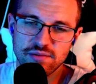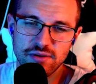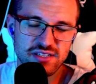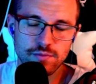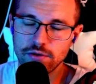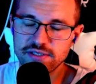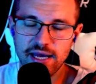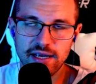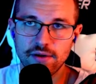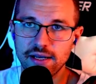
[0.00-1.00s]
a small
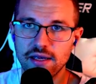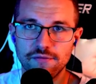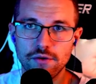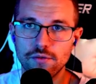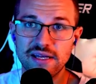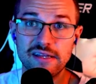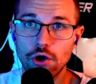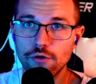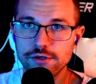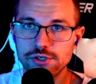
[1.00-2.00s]
tech, like if you get the
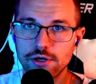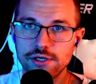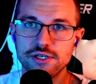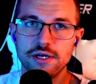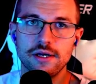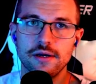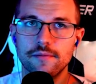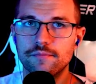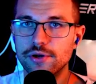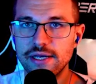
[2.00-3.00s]
overcharge,
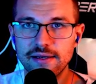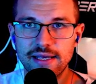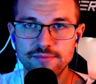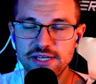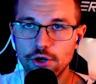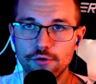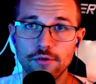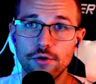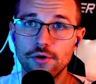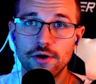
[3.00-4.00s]
putting Chemtech
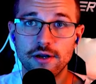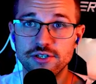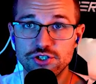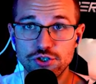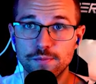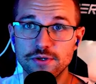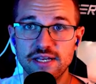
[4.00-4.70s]
Overload on a super